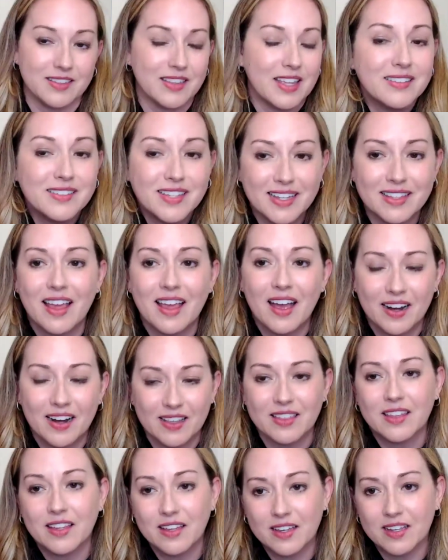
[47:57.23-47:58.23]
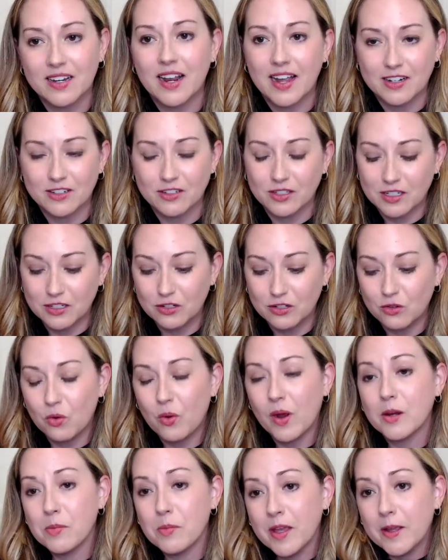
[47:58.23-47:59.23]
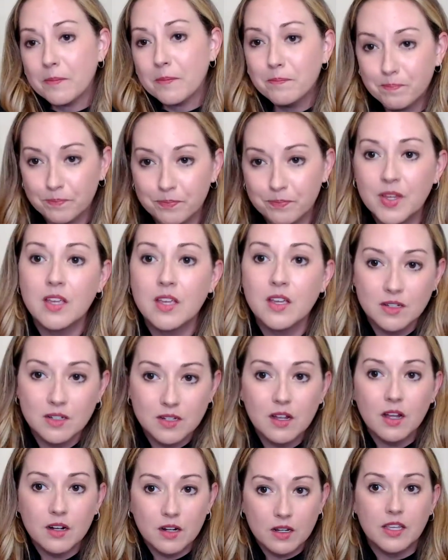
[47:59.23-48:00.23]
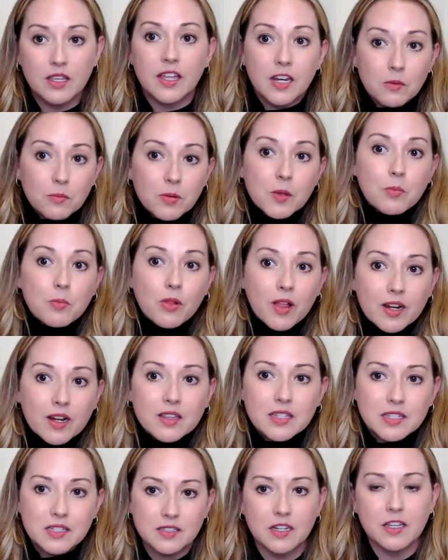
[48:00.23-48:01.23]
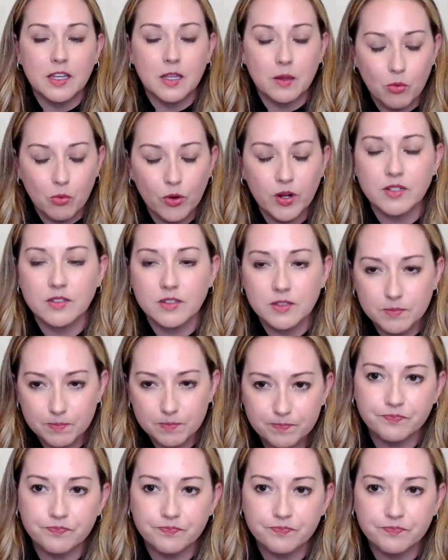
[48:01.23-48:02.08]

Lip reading: Things like that, I think, can actually do quite a bit to kind of getting people out of these sticking points.